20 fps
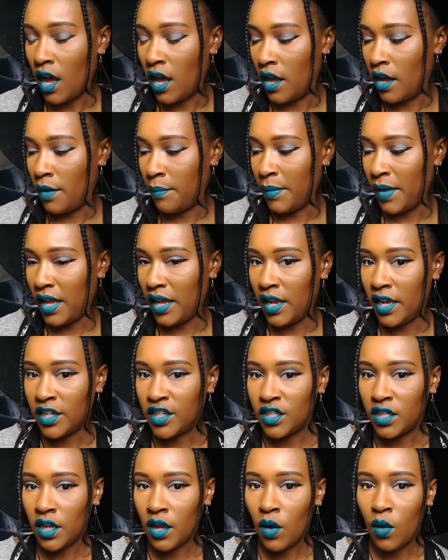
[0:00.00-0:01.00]

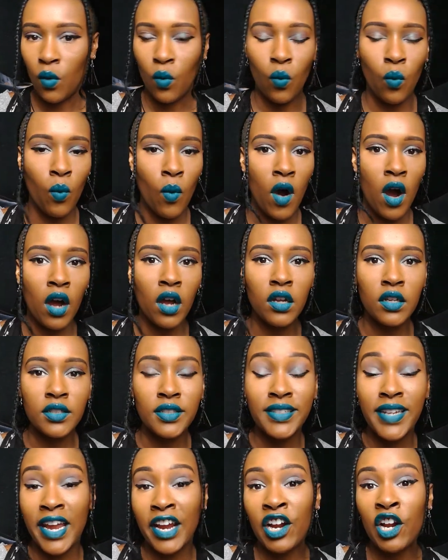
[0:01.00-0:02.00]
It
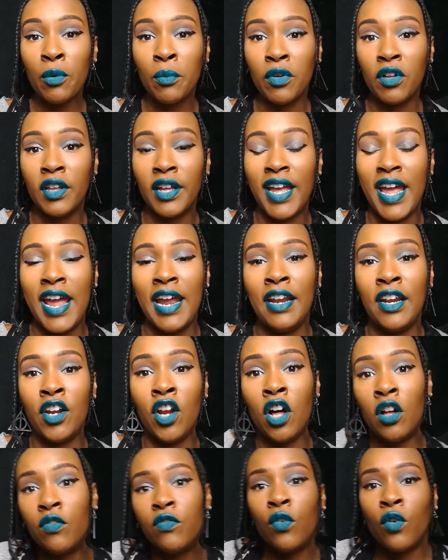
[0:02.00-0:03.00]
was terrible. I hated
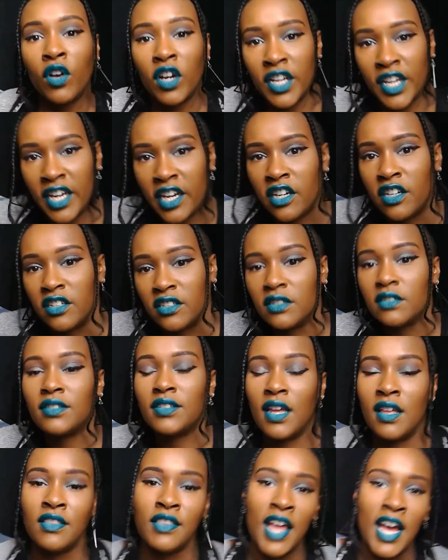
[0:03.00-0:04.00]
all 4 years,
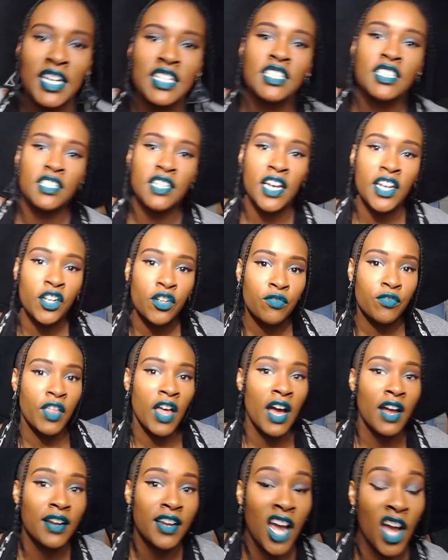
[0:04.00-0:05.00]
and that's the end of
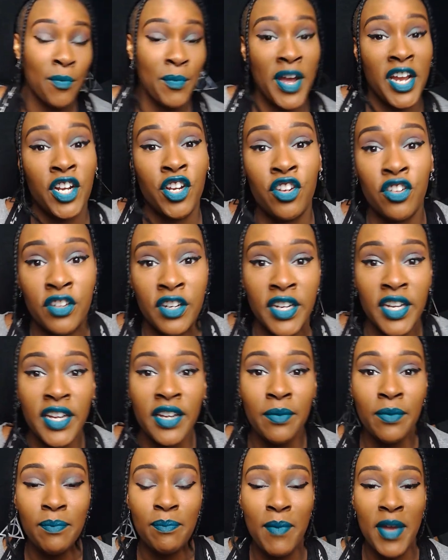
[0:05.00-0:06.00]
that. Got my
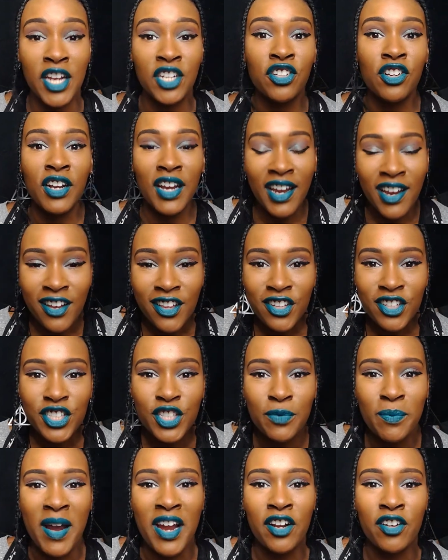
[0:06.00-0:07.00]
degree, major in
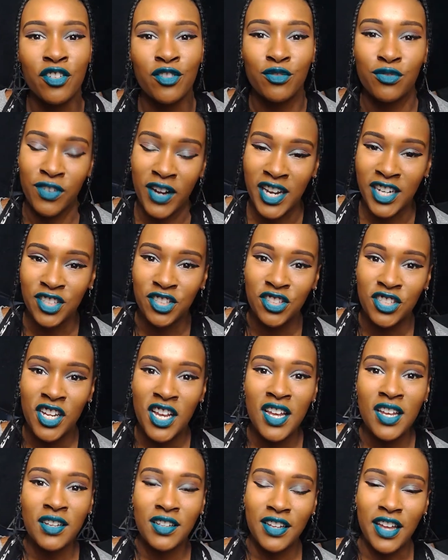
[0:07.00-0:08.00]
English, minor in French.
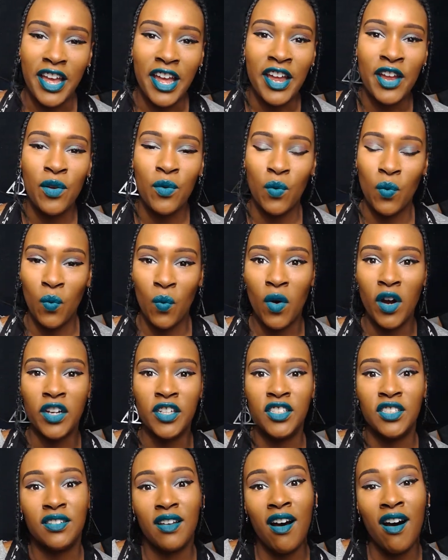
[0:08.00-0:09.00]
It
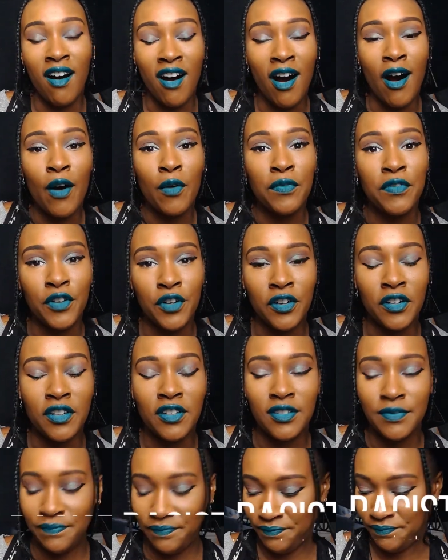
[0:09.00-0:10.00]
was
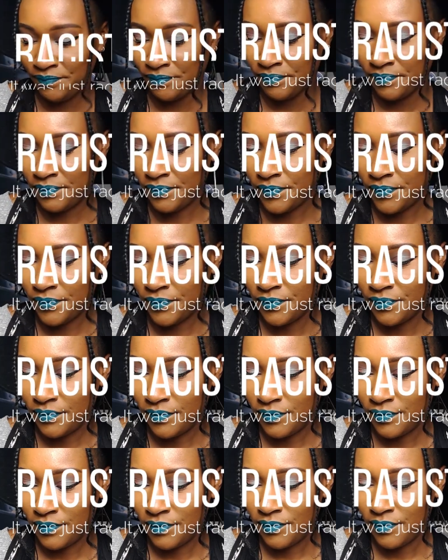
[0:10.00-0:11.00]
awful.
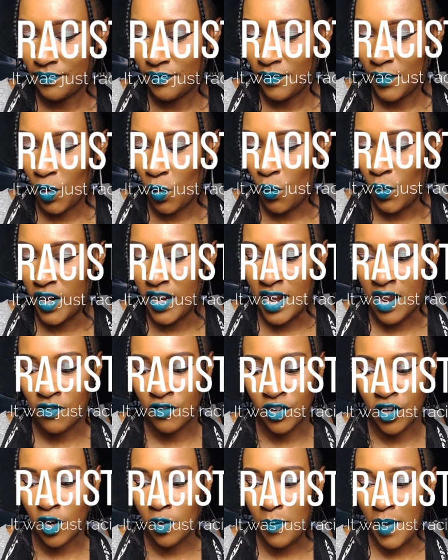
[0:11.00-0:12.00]
Would
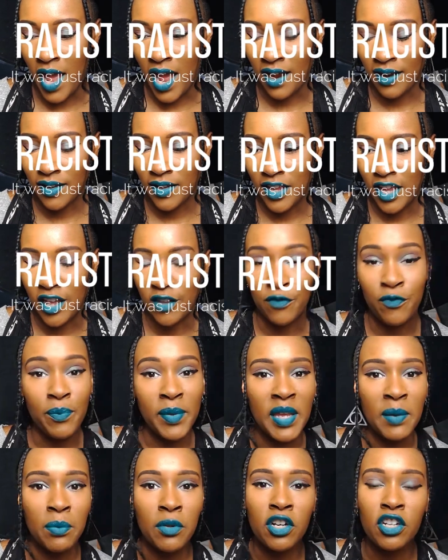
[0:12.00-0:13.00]
never go back. If
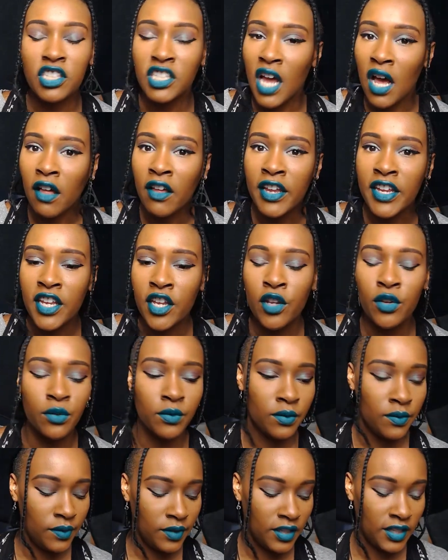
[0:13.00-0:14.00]
people are telling
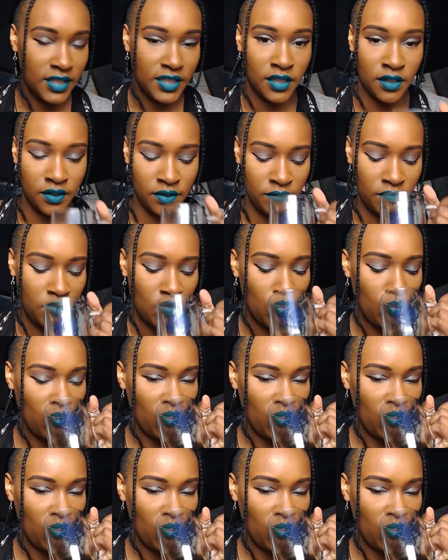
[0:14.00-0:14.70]
you, listen,